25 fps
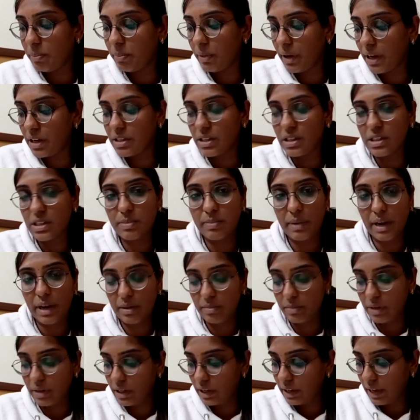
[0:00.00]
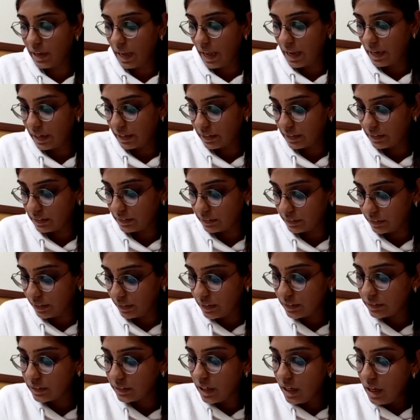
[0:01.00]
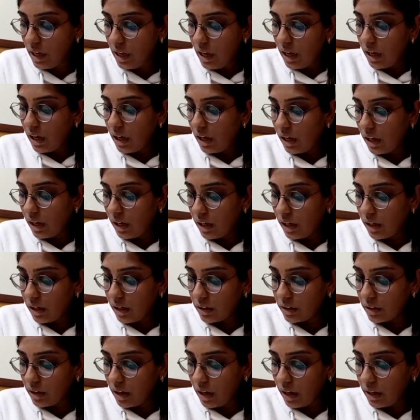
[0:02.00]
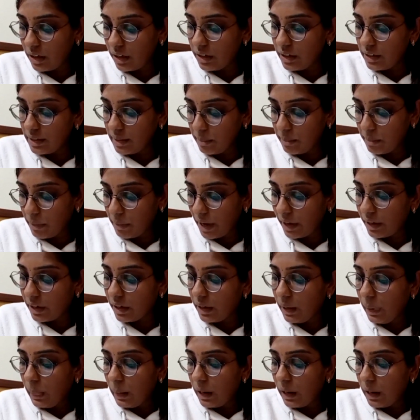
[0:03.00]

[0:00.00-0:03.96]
patient's pulmonary characteristics and demand.